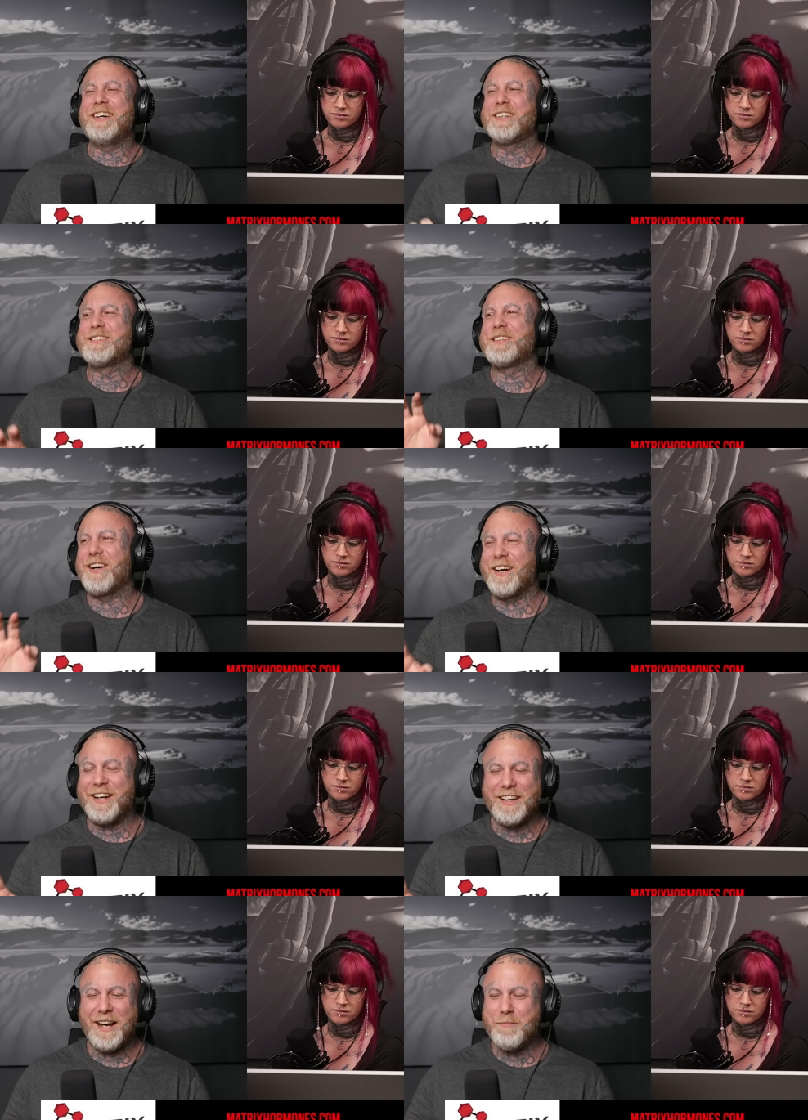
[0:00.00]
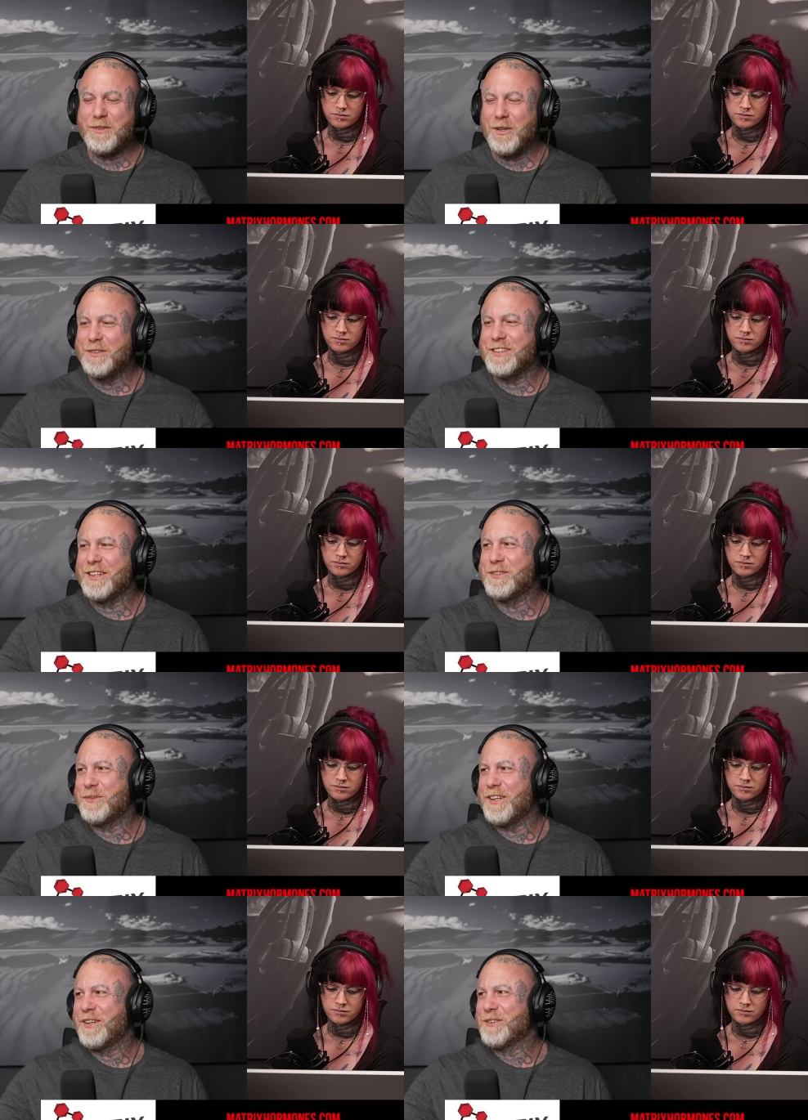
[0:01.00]
Speaker 1: Sorry. I'm closing these
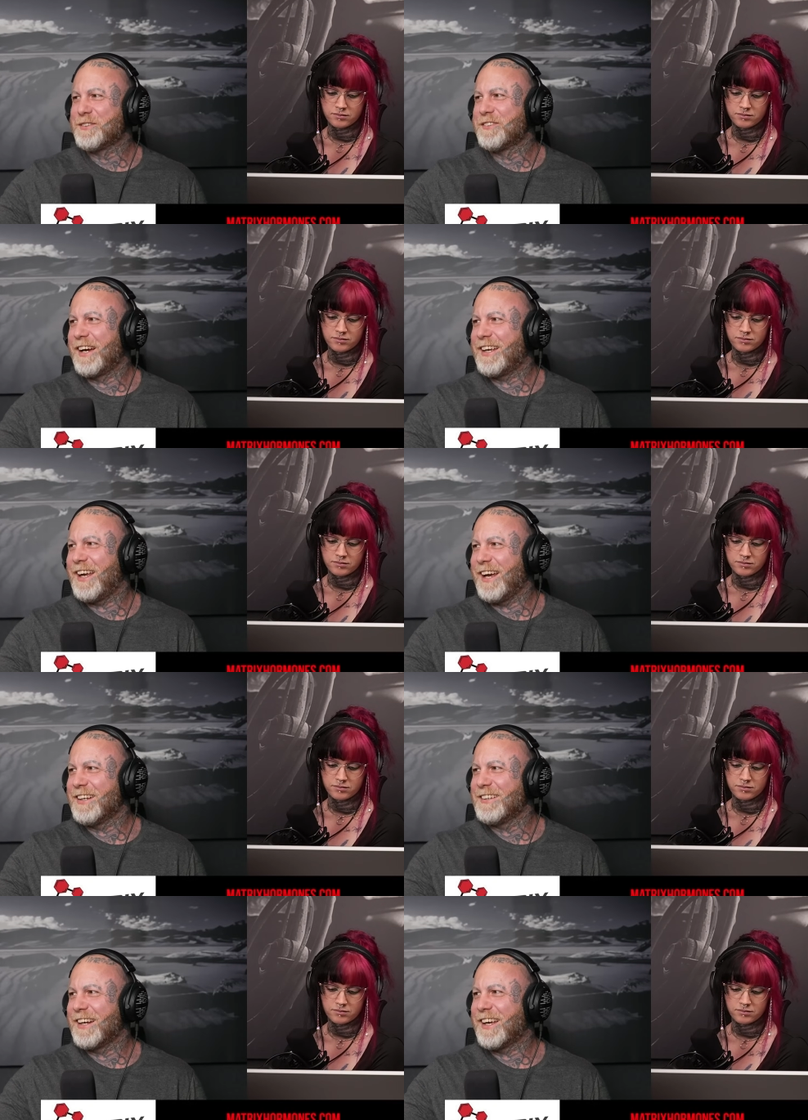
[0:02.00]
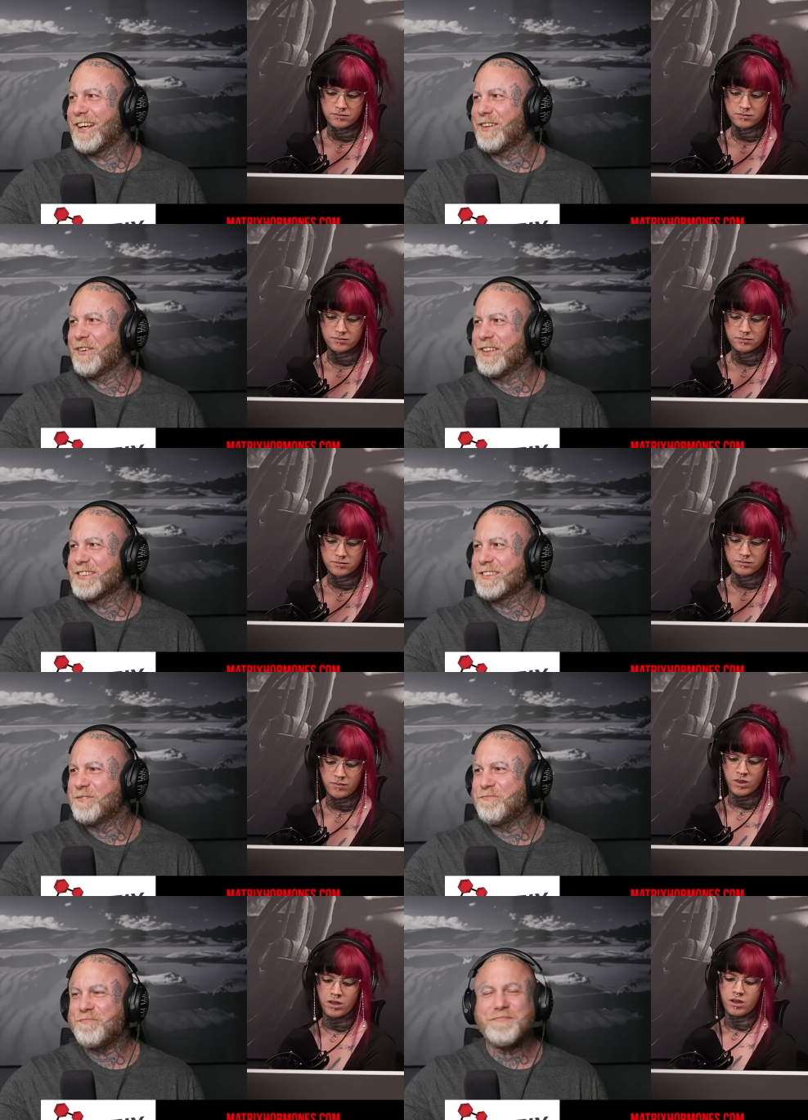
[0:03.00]
windows. I can't. I can't do this.
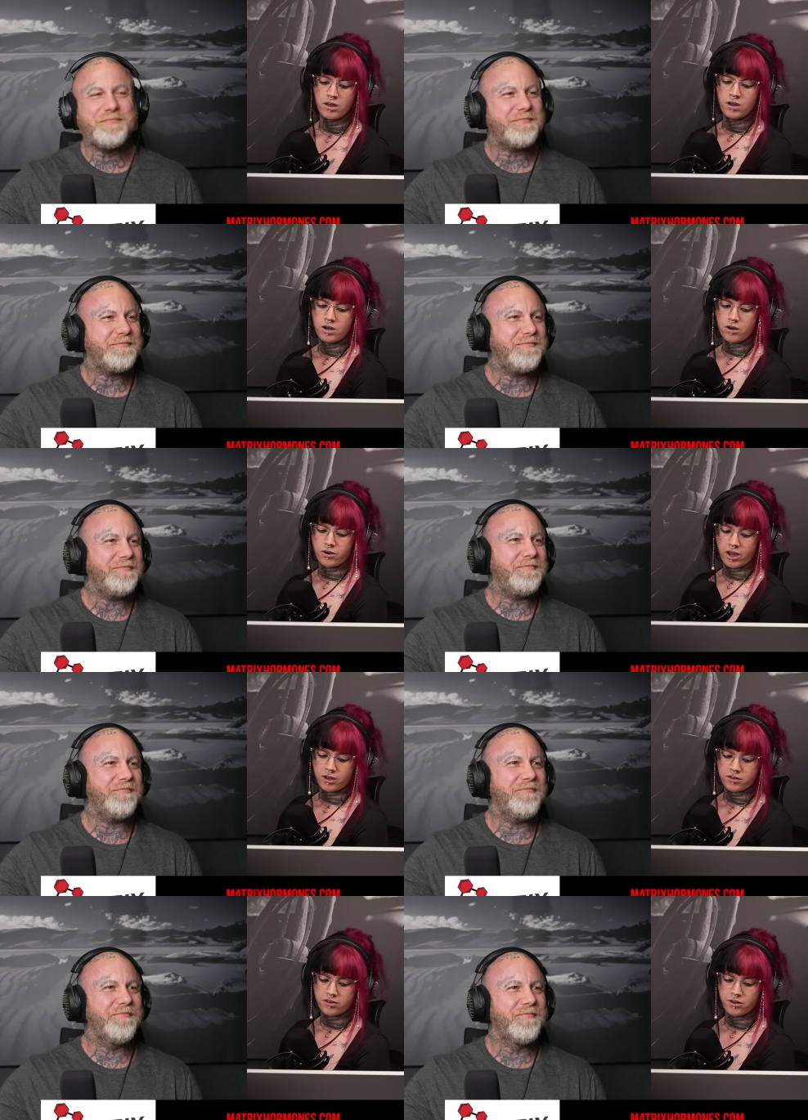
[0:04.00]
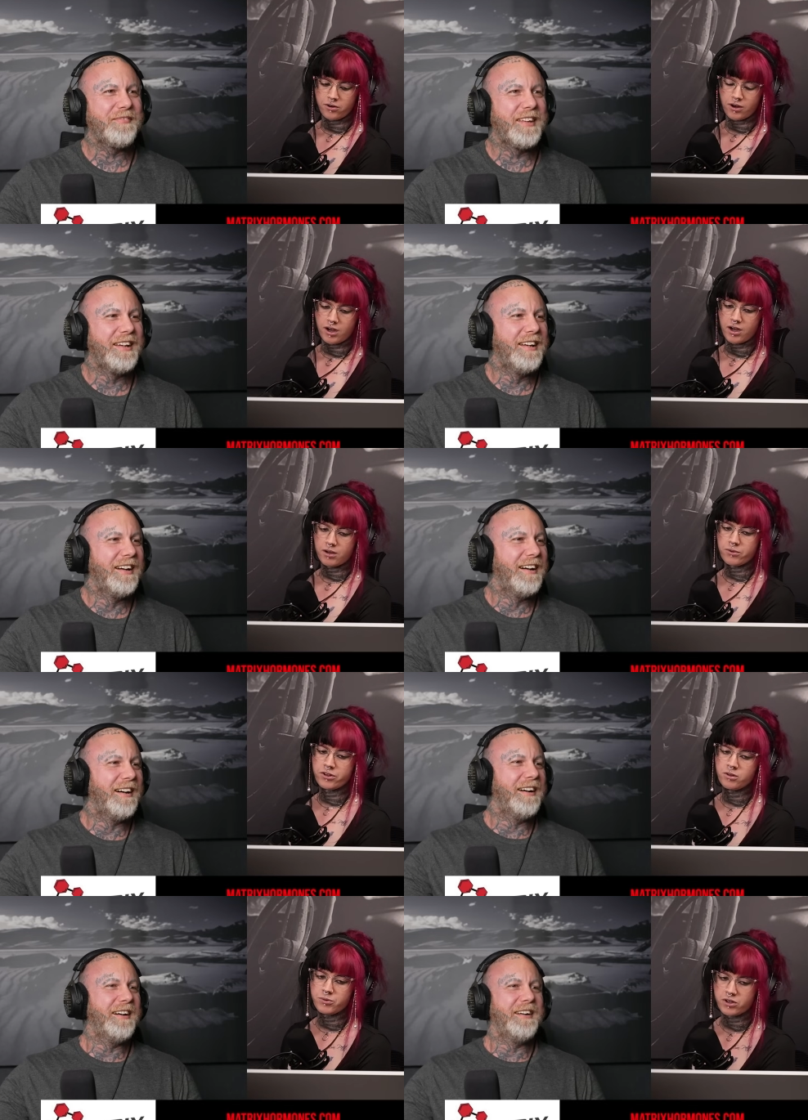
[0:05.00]
Speaker 2: Okay, so I'm
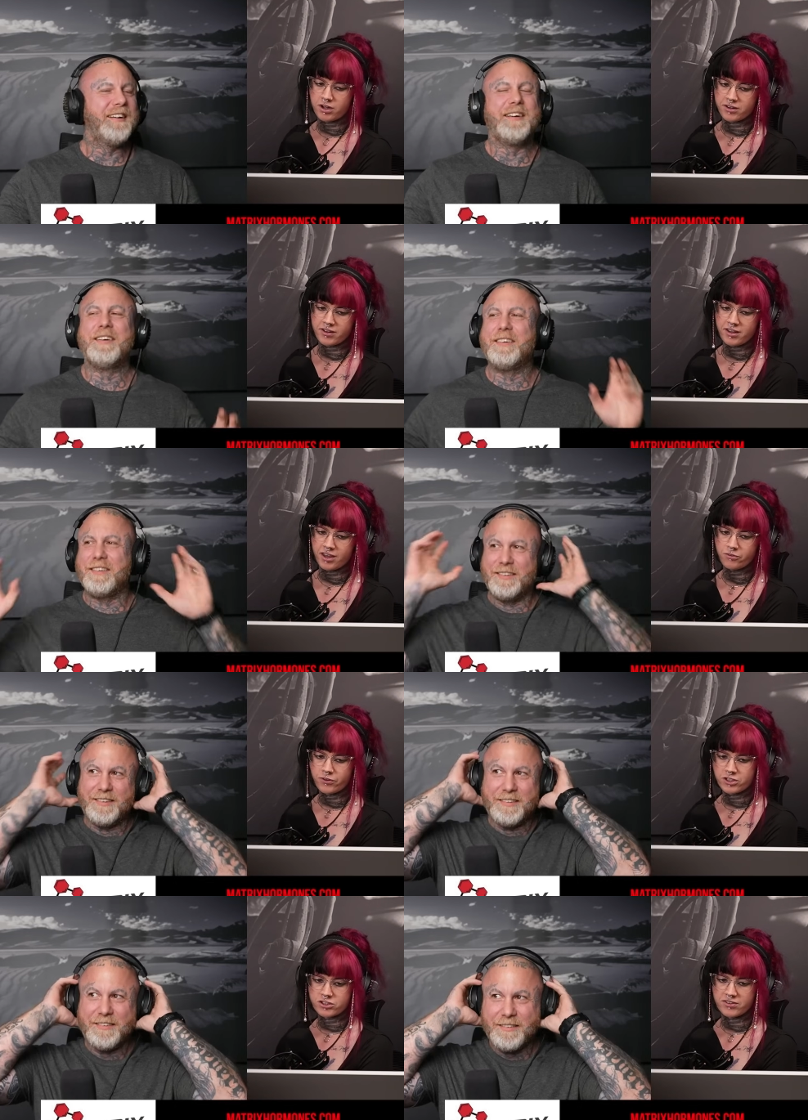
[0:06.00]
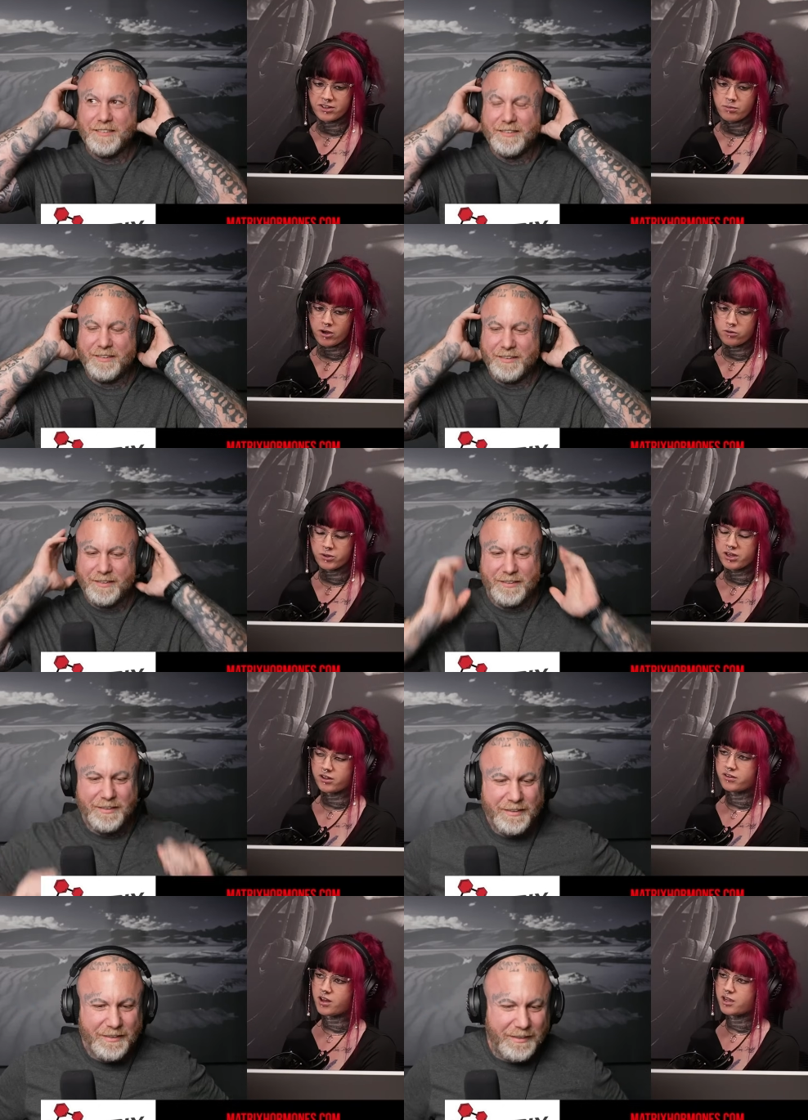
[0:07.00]
going to be honest. I can't finish this email
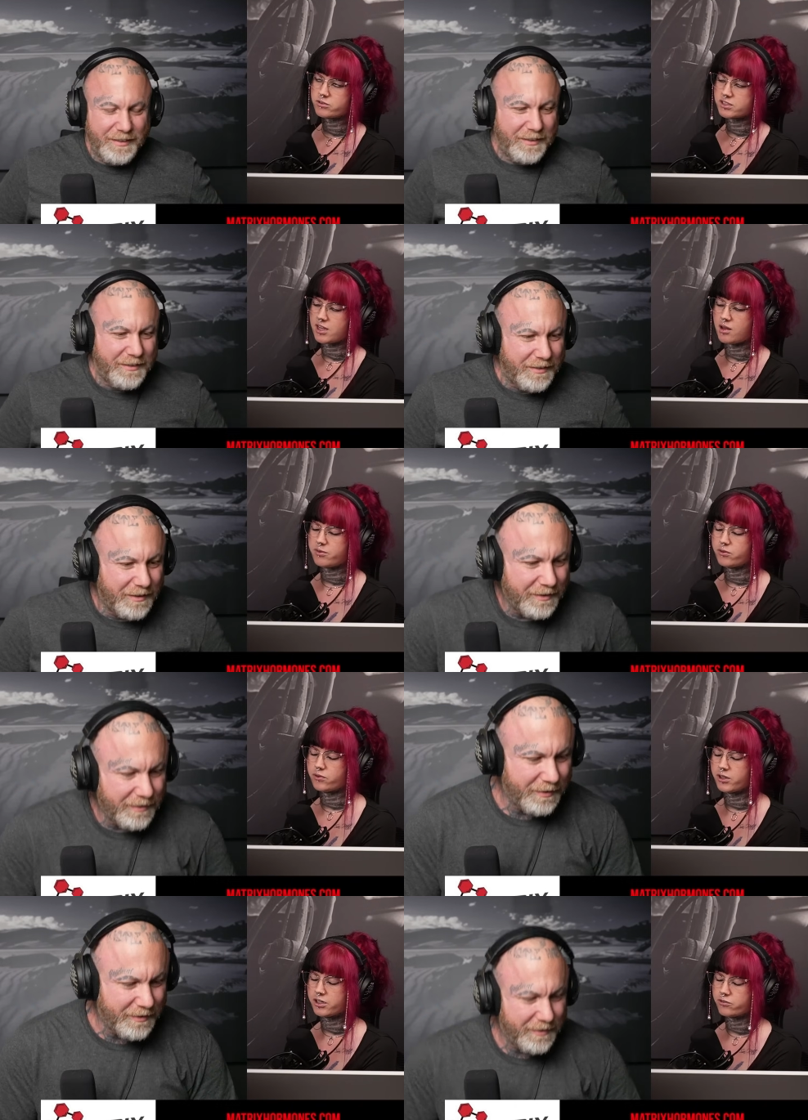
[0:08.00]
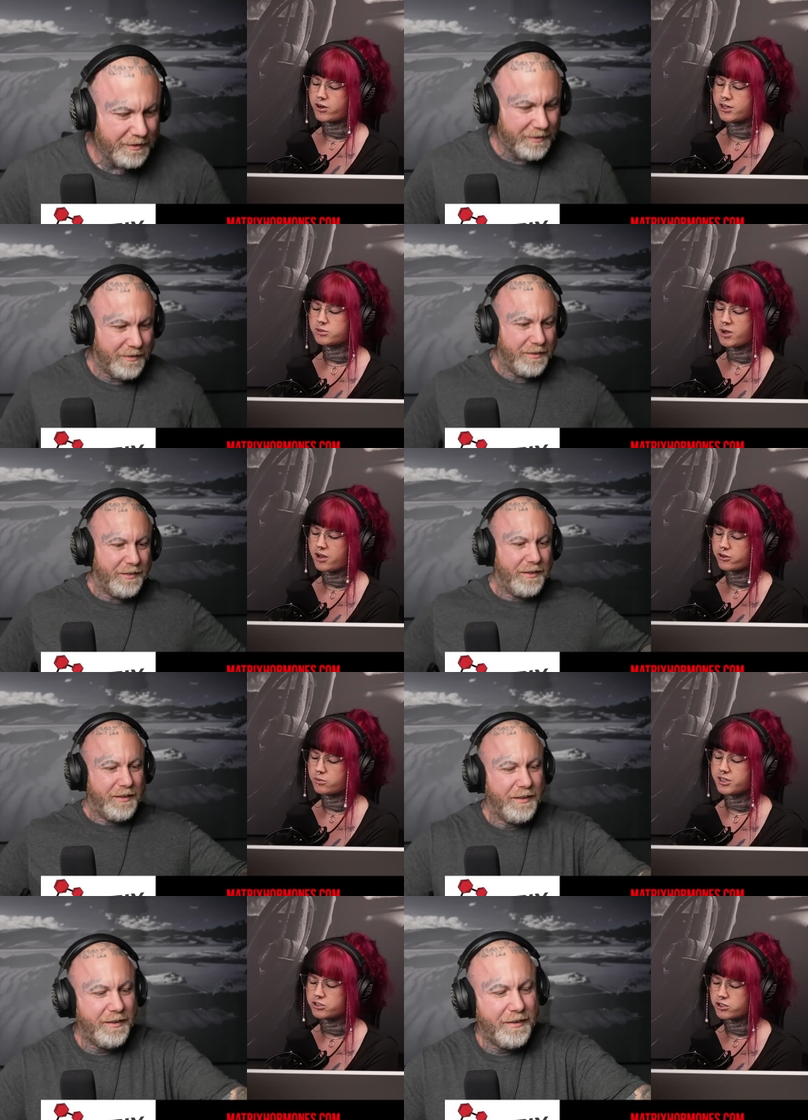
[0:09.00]
because I am just absolutely enraged by how you're
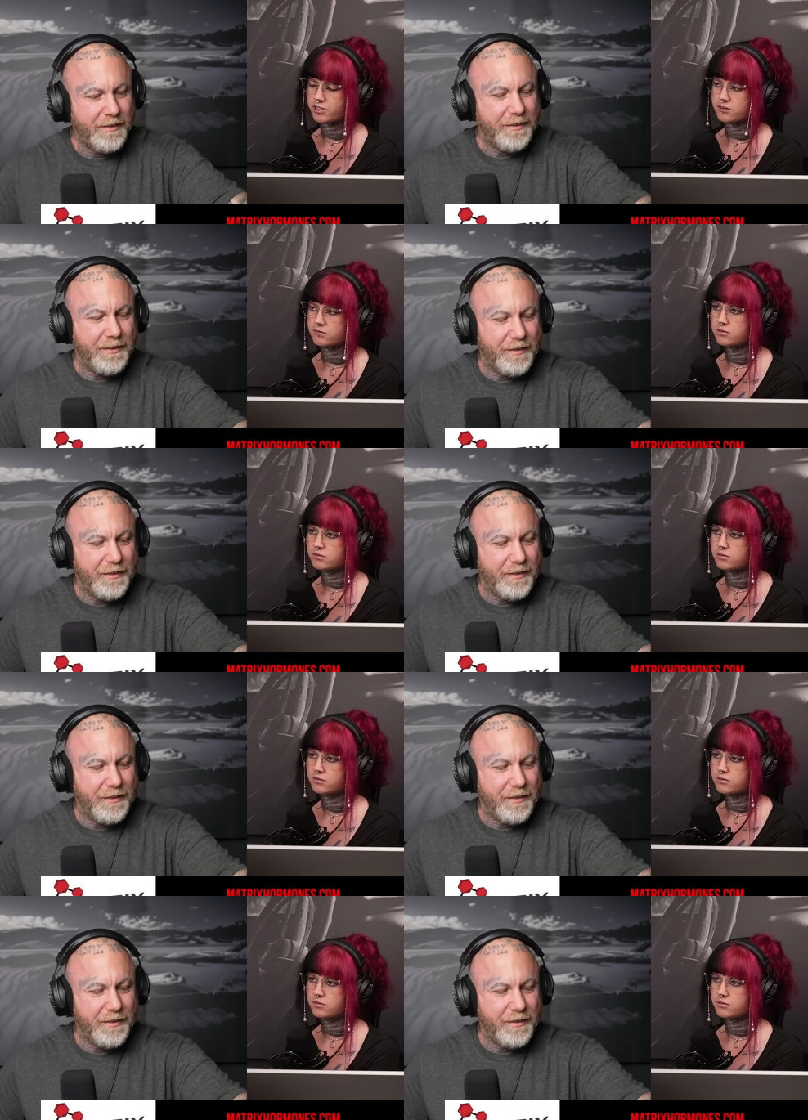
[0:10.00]
being treated.